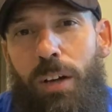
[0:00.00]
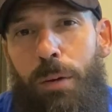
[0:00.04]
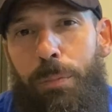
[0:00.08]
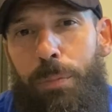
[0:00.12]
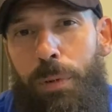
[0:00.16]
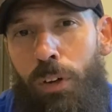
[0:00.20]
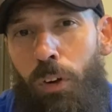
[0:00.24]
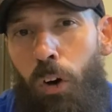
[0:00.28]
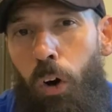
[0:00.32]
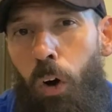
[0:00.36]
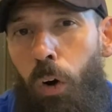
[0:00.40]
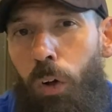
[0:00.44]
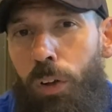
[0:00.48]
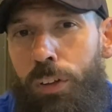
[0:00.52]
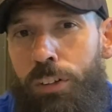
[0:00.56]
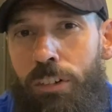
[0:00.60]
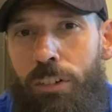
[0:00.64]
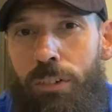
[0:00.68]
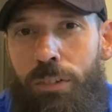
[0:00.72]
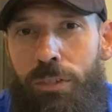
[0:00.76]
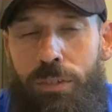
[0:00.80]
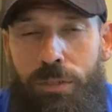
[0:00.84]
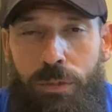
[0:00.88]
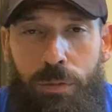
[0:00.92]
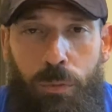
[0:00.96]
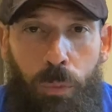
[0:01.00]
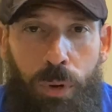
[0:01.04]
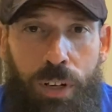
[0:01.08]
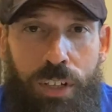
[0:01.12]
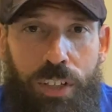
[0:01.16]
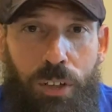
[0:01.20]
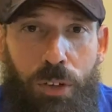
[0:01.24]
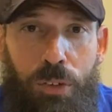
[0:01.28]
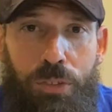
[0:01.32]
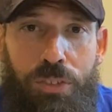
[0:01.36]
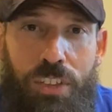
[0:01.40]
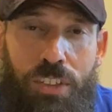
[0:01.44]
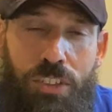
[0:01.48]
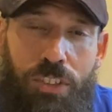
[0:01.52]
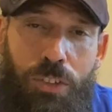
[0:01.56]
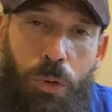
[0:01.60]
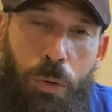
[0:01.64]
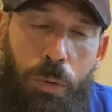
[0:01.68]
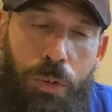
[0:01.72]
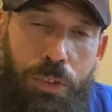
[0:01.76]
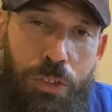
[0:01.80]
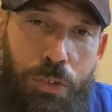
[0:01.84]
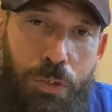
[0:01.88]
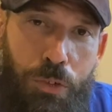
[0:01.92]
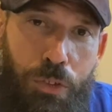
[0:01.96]
up in all your windows is
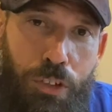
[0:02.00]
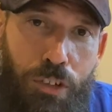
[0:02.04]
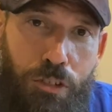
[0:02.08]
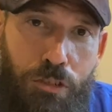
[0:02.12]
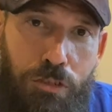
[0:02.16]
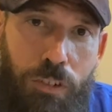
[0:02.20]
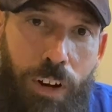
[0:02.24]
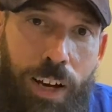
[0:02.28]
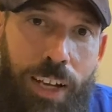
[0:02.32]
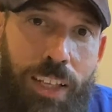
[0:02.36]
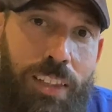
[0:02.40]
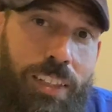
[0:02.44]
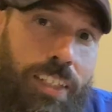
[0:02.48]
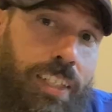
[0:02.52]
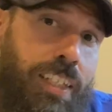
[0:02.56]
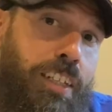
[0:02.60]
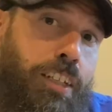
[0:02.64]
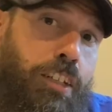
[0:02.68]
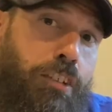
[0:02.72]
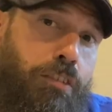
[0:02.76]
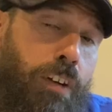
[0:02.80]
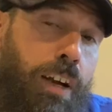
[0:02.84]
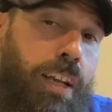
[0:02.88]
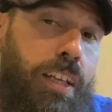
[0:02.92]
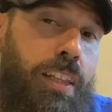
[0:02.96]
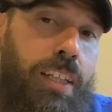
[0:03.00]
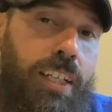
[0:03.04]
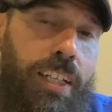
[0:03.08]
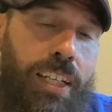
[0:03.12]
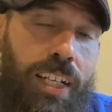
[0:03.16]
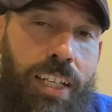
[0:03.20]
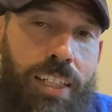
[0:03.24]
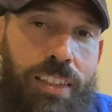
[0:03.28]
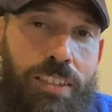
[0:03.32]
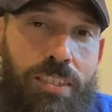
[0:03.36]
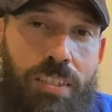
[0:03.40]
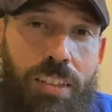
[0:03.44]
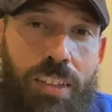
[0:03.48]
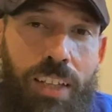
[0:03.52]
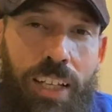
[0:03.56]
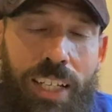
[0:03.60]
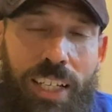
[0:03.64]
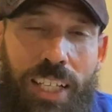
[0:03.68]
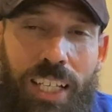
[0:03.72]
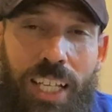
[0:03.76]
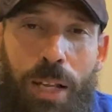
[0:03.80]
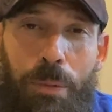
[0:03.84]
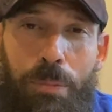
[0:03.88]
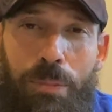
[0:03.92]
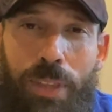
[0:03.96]
going to greatly, greatly insulate
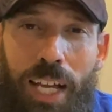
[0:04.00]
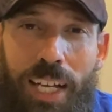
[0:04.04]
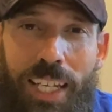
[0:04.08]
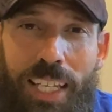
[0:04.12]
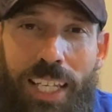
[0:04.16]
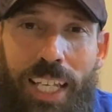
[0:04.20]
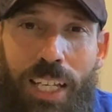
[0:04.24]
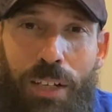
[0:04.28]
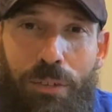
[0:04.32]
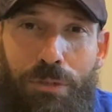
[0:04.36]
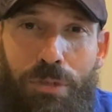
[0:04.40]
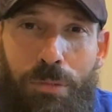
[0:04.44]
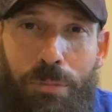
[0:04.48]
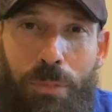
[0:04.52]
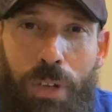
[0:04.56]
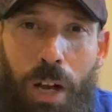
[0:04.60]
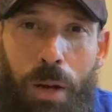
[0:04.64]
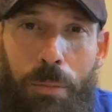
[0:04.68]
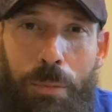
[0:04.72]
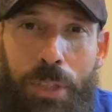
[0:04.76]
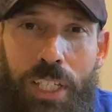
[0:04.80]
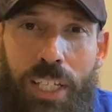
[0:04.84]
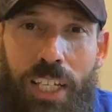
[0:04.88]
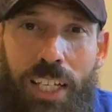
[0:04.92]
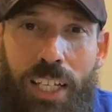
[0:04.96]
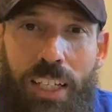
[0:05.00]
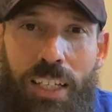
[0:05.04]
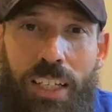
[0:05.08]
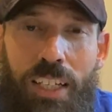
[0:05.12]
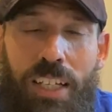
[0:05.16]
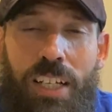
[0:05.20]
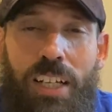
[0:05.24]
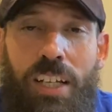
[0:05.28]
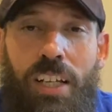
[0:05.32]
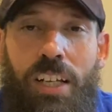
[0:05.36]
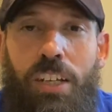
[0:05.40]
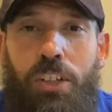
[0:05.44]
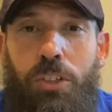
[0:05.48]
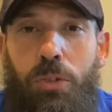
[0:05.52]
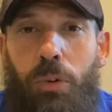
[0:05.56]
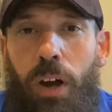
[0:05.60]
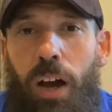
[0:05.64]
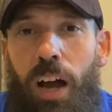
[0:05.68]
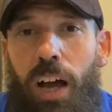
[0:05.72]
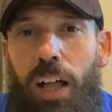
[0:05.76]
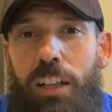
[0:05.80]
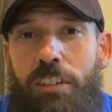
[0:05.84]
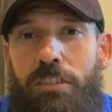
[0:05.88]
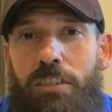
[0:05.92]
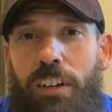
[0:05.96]
and keep that heat from coming in. So I
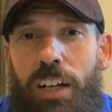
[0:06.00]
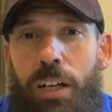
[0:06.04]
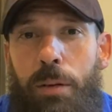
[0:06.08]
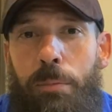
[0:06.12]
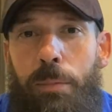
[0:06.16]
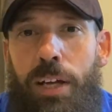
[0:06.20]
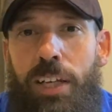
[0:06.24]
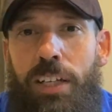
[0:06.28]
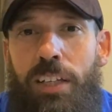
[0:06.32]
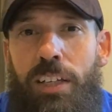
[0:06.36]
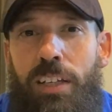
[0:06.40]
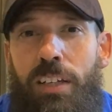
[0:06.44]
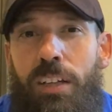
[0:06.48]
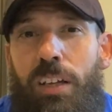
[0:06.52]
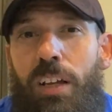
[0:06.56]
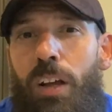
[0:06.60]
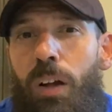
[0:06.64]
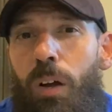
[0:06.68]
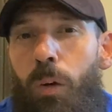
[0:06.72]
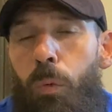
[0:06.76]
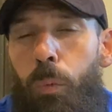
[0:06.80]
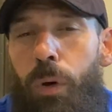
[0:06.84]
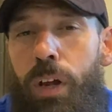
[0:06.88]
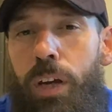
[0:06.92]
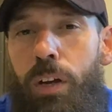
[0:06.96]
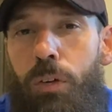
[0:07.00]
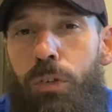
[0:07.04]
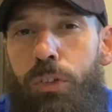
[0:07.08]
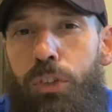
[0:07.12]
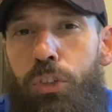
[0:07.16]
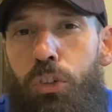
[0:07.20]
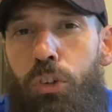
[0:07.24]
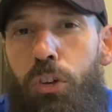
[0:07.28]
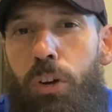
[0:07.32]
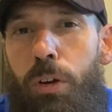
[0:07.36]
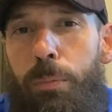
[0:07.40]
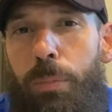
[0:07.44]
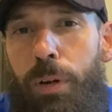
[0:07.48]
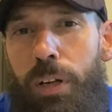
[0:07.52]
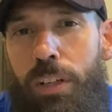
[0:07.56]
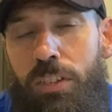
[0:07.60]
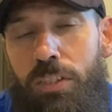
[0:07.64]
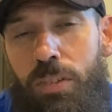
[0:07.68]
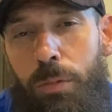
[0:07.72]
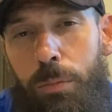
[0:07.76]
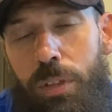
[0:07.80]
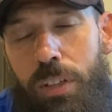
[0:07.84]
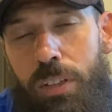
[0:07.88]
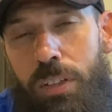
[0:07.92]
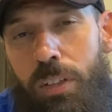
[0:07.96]
highly recommend it. We don't do it, but it's
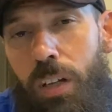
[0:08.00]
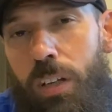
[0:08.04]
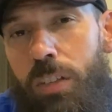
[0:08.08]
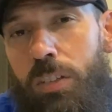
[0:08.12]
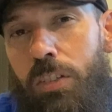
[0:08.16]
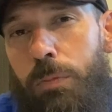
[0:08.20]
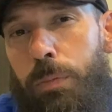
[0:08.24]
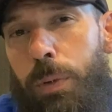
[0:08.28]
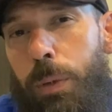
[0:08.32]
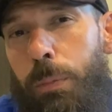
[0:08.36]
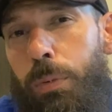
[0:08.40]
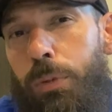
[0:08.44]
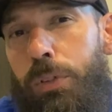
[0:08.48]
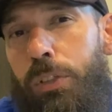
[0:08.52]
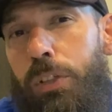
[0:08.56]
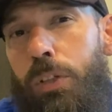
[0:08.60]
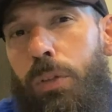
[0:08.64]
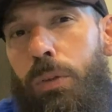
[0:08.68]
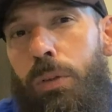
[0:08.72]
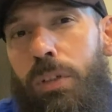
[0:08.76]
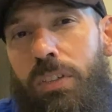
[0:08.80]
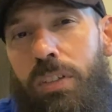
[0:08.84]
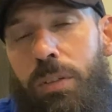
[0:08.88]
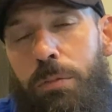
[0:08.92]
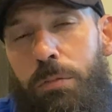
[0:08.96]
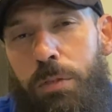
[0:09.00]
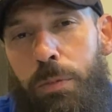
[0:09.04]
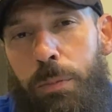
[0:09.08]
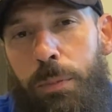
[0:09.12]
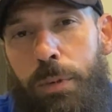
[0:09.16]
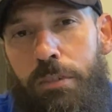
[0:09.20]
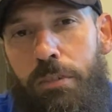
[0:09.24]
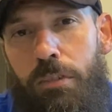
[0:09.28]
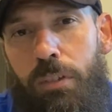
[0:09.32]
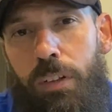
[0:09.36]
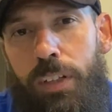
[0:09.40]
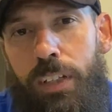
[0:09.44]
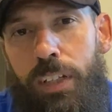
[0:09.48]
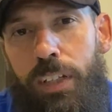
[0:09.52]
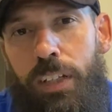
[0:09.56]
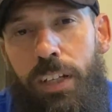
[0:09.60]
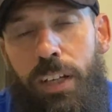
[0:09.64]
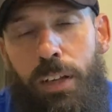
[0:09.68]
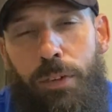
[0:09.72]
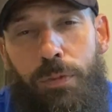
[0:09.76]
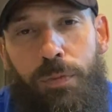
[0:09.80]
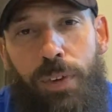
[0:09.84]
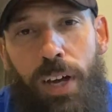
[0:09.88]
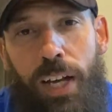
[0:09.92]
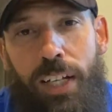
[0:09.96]
something tons of people do. It seems to be really
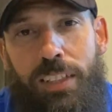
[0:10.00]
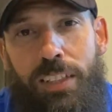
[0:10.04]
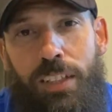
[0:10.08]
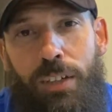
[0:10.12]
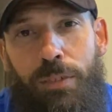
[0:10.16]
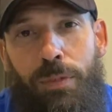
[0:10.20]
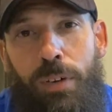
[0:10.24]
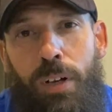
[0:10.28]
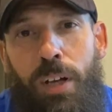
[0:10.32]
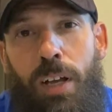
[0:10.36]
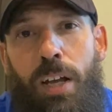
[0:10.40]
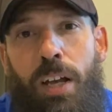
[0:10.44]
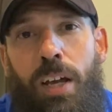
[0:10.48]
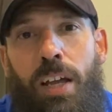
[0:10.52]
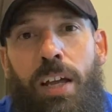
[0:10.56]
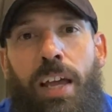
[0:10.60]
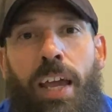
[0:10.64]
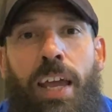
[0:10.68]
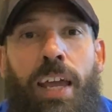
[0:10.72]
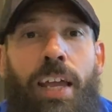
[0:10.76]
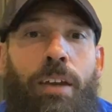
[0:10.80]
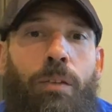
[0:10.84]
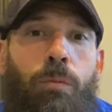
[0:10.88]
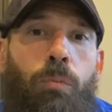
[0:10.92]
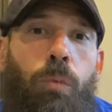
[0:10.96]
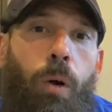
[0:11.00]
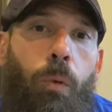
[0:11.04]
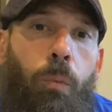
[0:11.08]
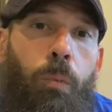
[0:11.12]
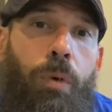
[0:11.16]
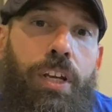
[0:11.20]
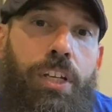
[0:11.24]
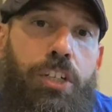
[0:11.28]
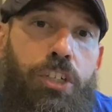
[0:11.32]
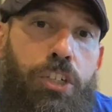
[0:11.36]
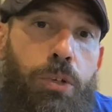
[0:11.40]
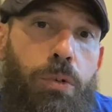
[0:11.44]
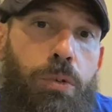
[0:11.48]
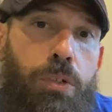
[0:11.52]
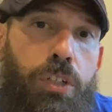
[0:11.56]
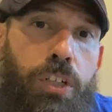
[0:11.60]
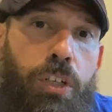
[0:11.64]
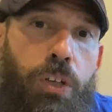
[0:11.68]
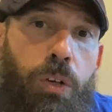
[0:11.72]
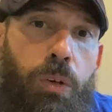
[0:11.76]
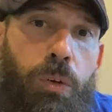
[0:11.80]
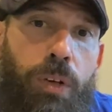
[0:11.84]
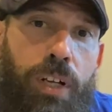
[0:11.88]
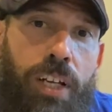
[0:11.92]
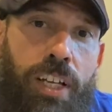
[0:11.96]
effective. And what we
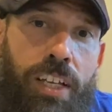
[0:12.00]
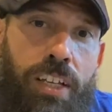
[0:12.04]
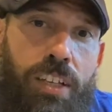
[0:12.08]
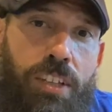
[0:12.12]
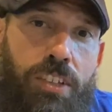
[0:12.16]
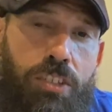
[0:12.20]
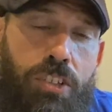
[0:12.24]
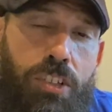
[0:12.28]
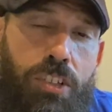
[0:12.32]
do is